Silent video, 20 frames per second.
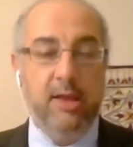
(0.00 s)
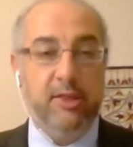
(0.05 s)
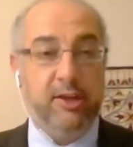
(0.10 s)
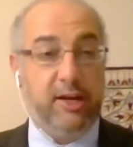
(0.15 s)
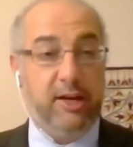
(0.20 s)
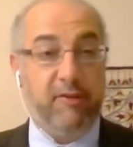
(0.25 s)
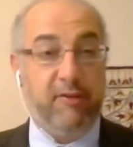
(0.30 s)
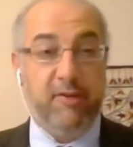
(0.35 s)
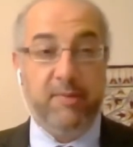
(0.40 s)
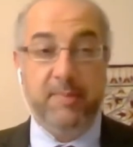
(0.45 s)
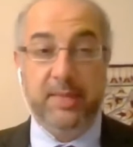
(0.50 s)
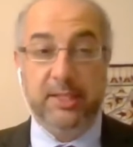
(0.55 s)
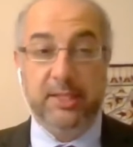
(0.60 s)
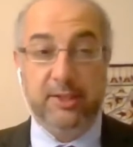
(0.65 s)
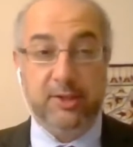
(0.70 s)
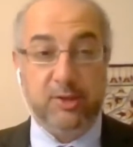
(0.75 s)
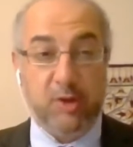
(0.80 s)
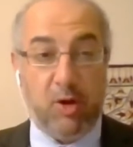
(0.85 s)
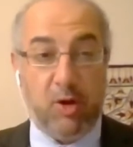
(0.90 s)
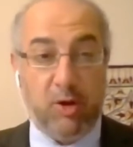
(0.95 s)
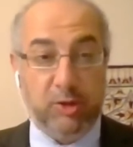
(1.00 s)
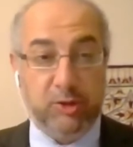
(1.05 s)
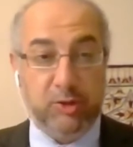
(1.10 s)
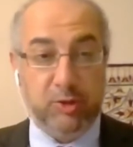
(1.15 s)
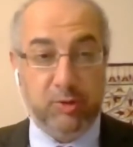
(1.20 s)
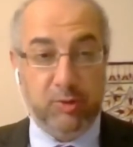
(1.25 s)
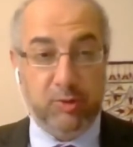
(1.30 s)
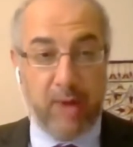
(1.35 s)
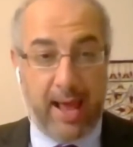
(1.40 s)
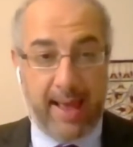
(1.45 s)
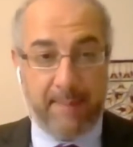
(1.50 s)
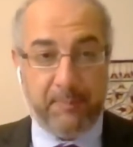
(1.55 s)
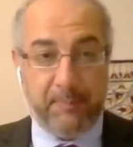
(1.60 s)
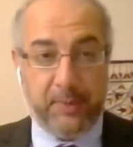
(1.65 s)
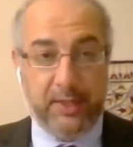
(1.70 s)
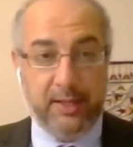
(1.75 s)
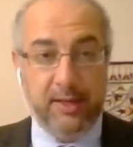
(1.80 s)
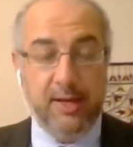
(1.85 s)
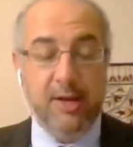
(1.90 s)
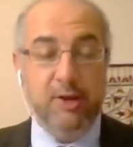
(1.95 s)
The government is all too
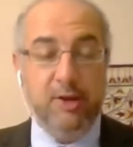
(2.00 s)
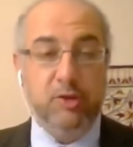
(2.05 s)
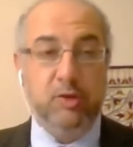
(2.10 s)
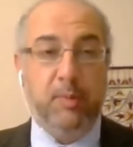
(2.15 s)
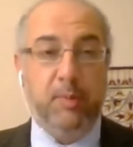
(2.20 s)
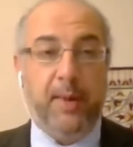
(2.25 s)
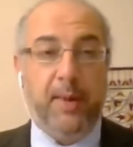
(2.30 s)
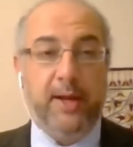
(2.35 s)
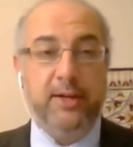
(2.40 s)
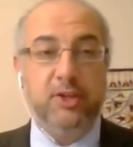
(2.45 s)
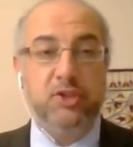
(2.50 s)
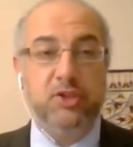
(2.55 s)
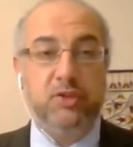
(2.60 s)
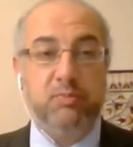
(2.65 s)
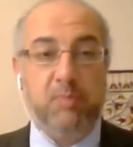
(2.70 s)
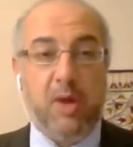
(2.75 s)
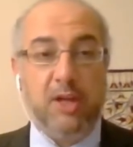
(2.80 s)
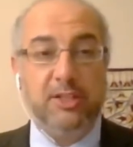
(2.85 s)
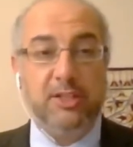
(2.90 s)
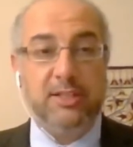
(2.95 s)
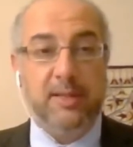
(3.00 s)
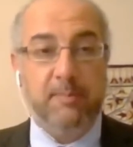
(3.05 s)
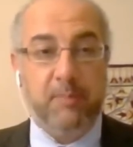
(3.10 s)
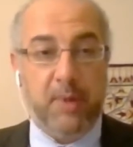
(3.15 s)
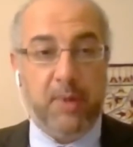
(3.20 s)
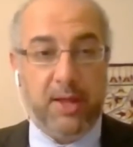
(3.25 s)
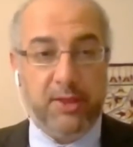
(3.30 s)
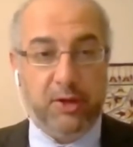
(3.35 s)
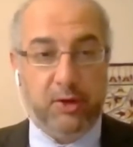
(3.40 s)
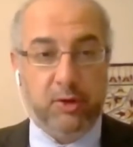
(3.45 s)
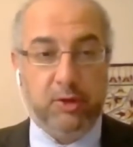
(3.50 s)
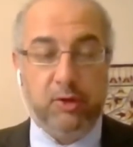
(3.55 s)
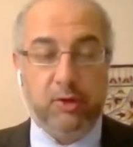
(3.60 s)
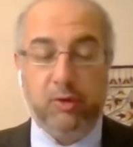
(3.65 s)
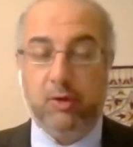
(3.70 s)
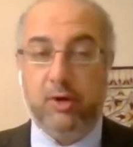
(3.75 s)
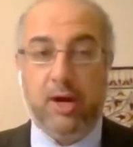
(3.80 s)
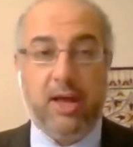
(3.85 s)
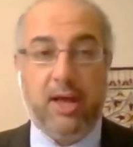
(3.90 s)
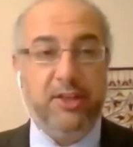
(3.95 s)
happy to punish Muslim Brotherhood
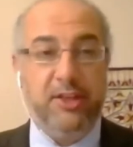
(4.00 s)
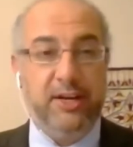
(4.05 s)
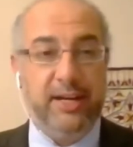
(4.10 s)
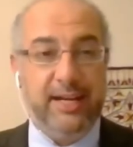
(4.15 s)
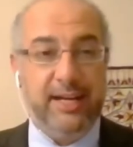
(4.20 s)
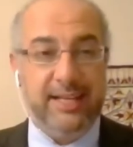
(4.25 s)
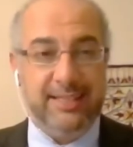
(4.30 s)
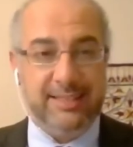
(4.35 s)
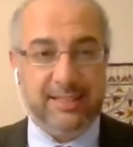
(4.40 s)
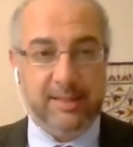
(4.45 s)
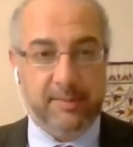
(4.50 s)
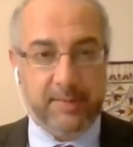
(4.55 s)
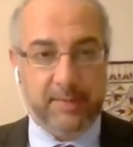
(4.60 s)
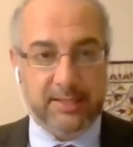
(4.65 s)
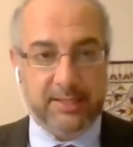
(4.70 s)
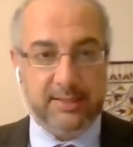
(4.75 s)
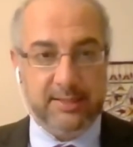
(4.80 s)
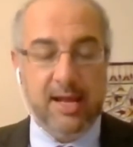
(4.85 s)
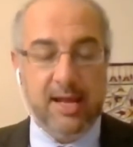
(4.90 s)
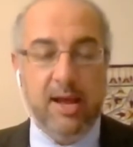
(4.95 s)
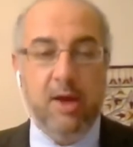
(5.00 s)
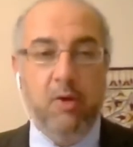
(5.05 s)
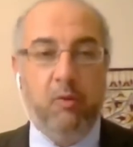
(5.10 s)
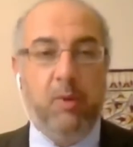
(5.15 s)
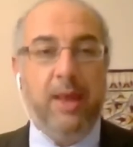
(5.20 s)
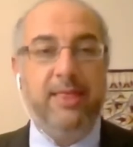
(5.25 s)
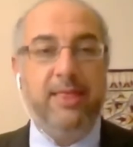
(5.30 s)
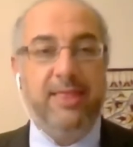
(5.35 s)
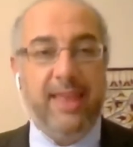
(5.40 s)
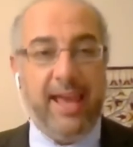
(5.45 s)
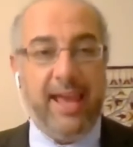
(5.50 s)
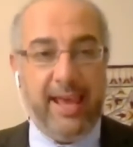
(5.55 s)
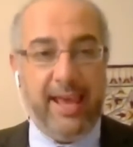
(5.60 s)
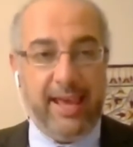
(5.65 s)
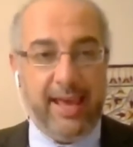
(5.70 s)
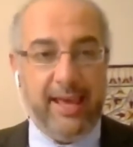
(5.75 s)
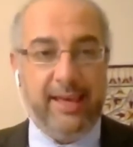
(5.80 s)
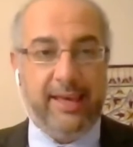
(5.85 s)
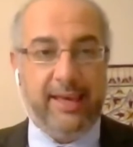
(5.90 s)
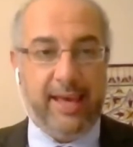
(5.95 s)
or other Islamists when
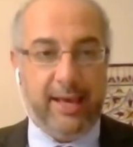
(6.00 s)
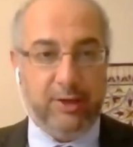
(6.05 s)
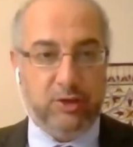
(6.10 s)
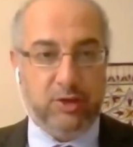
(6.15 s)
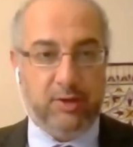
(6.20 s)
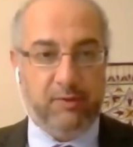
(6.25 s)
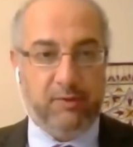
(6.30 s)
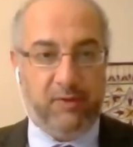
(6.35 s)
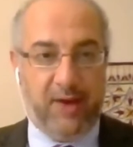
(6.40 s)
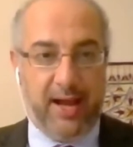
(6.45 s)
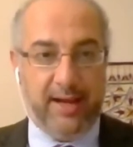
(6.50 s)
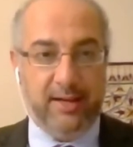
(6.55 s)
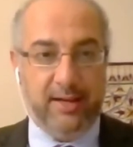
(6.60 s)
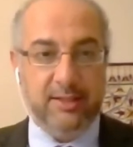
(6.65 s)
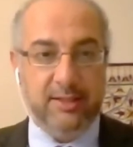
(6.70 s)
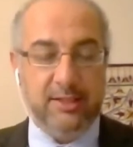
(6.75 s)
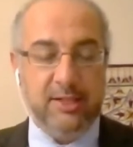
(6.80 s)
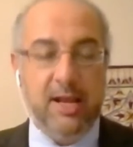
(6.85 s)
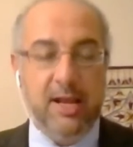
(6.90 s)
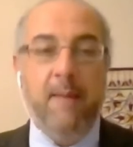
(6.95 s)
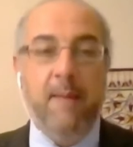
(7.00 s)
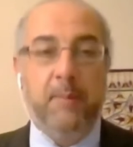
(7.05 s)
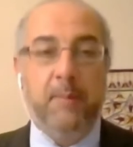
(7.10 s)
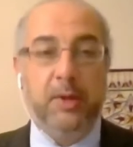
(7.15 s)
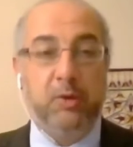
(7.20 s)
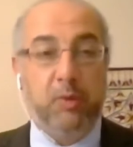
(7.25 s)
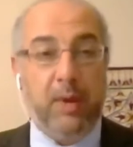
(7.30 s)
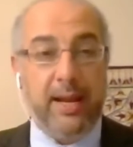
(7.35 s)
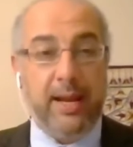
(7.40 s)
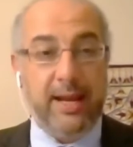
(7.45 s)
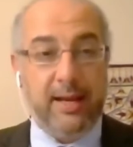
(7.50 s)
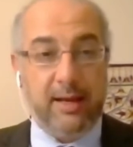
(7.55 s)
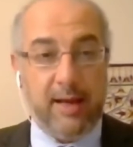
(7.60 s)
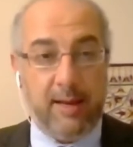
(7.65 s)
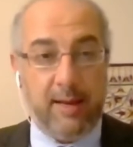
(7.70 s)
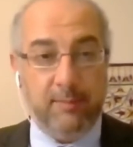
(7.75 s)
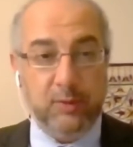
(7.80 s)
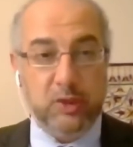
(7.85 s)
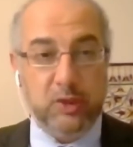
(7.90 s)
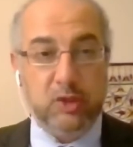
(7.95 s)
they engage in violence, but when it
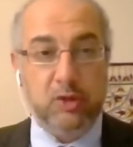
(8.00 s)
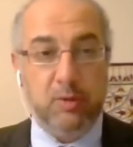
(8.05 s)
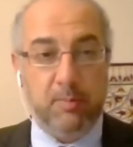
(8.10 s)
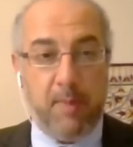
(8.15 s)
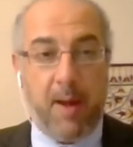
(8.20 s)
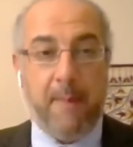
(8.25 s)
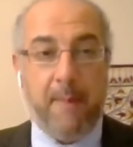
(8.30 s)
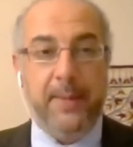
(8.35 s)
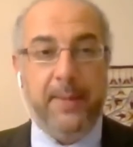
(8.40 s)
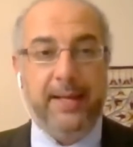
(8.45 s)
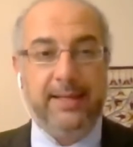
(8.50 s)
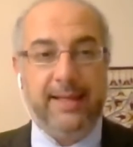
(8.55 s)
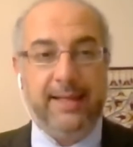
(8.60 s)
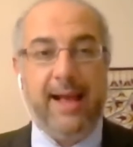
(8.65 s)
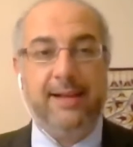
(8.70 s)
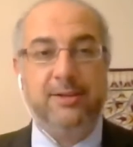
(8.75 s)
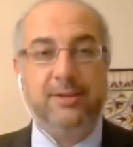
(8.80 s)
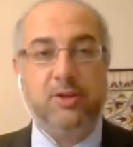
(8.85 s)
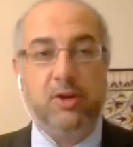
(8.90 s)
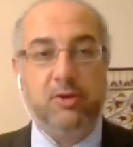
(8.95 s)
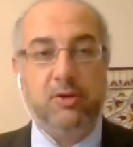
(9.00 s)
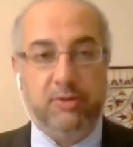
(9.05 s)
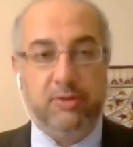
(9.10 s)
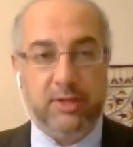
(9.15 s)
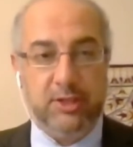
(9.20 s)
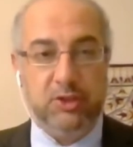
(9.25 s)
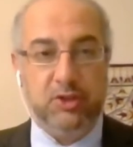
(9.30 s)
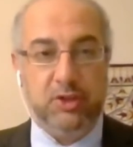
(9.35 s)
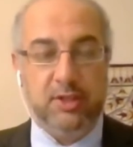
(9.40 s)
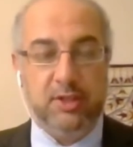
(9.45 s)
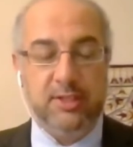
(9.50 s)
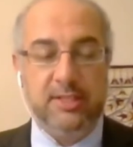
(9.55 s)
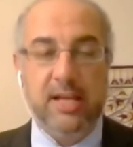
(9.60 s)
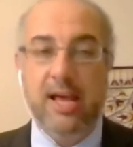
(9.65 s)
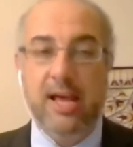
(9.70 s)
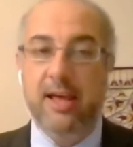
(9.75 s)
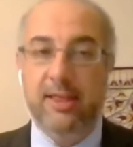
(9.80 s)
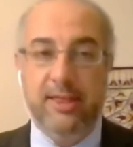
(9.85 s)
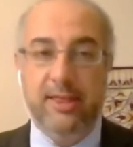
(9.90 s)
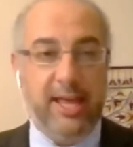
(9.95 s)
comes to mob attacks on Christians,
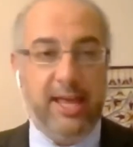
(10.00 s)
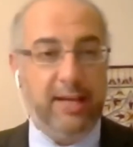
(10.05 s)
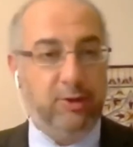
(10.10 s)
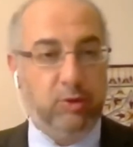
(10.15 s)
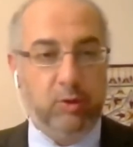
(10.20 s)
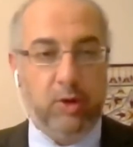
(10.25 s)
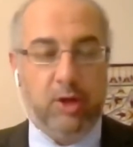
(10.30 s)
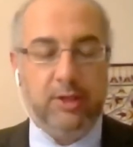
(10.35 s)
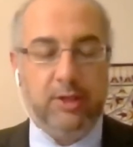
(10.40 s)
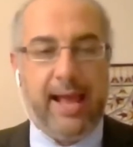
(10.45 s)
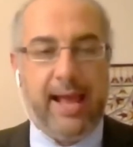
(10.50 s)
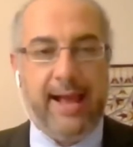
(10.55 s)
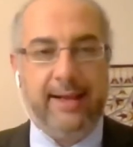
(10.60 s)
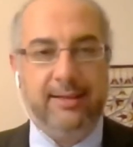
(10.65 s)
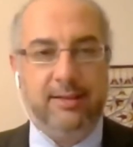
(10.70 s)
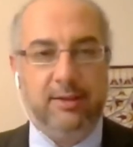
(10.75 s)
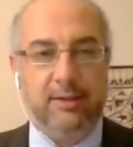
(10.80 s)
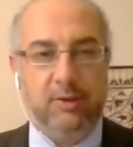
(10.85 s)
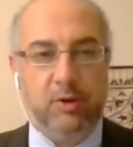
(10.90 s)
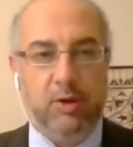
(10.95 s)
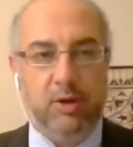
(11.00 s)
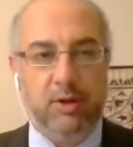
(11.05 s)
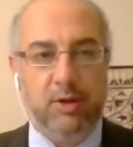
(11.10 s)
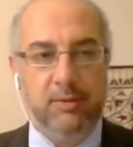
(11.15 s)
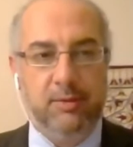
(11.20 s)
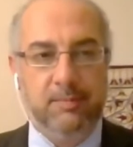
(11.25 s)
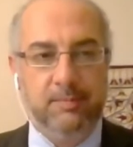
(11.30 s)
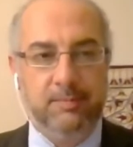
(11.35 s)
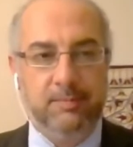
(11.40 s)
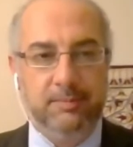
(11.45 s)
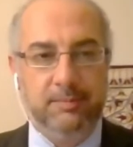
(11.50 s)
they do not act at all.